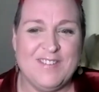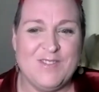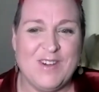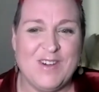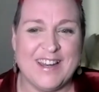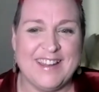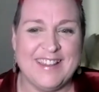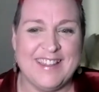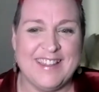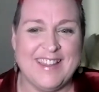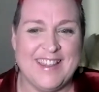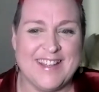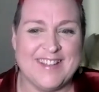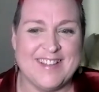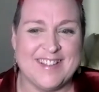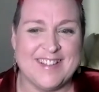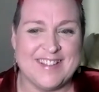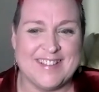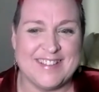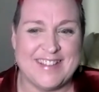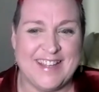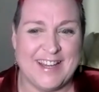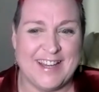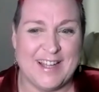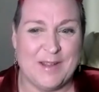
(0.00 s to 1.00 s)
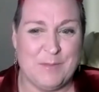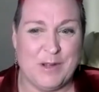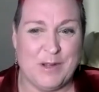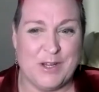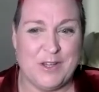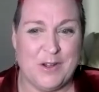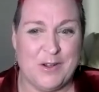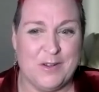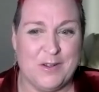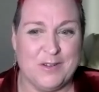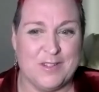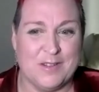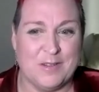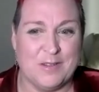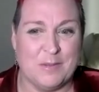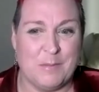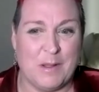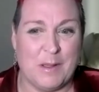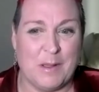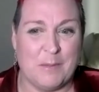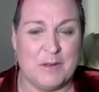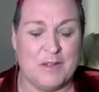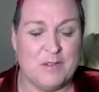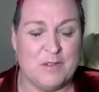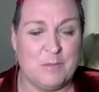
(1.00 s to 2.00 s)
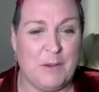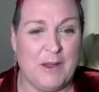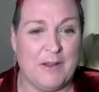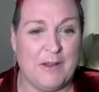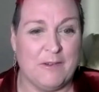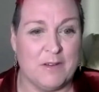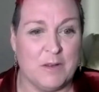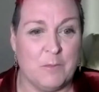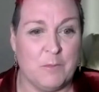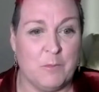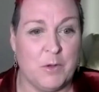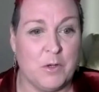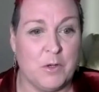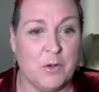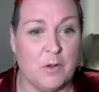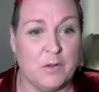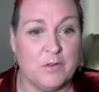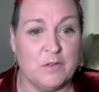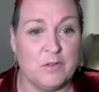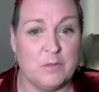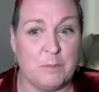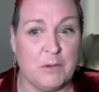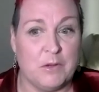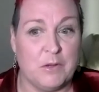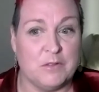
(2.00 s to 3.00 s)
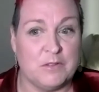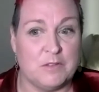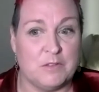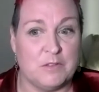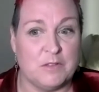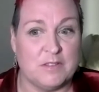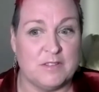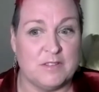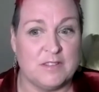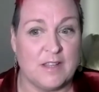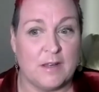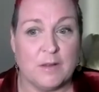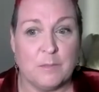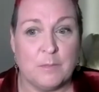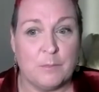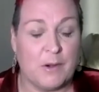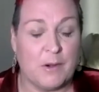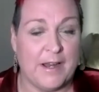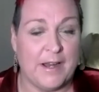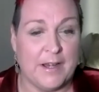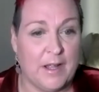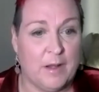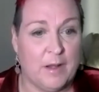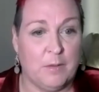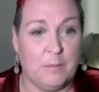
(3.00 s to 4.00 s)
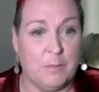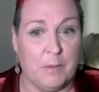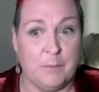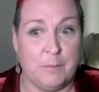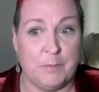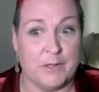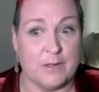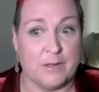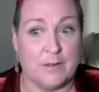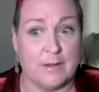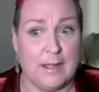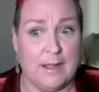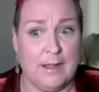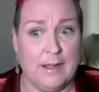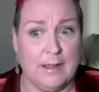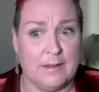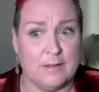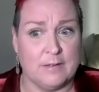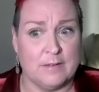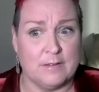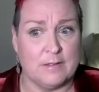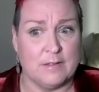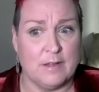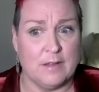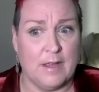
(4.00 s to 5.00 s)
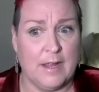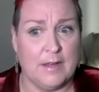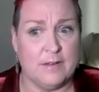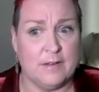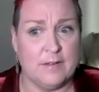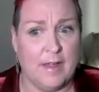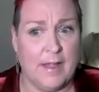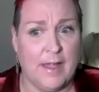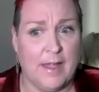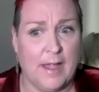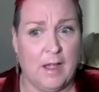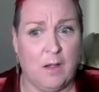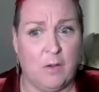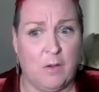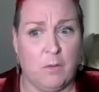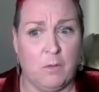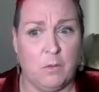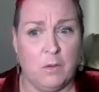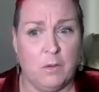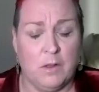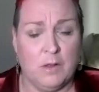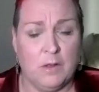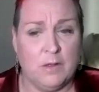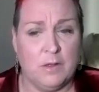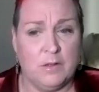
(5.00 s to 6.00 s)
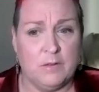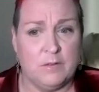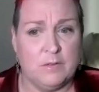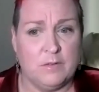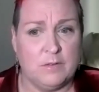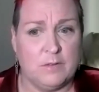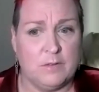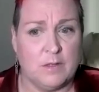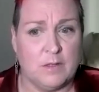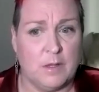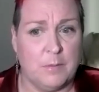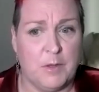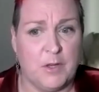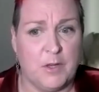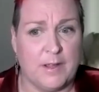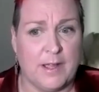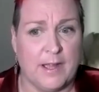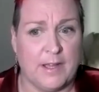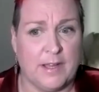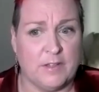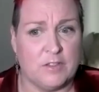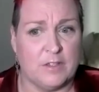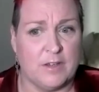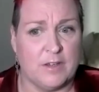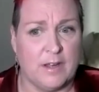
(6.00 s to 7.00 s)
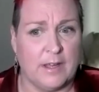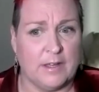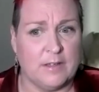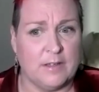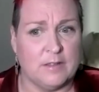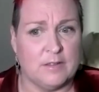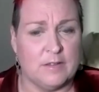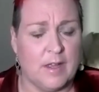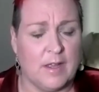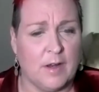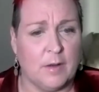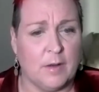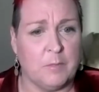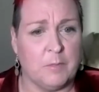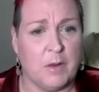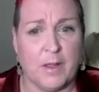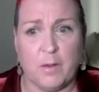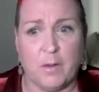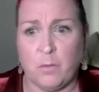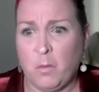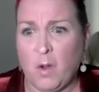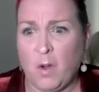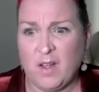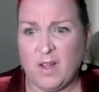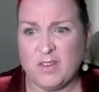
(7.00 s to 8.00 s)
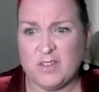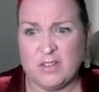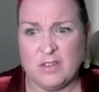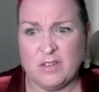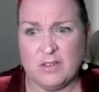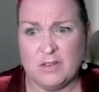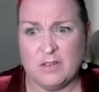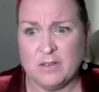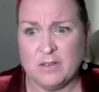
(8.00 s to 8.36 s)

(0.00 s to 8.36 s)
one of the things that's getting up my nose at the moment is apparently we're not supposed to celebrate our mobility aids and our communication aids. And I'm like, what?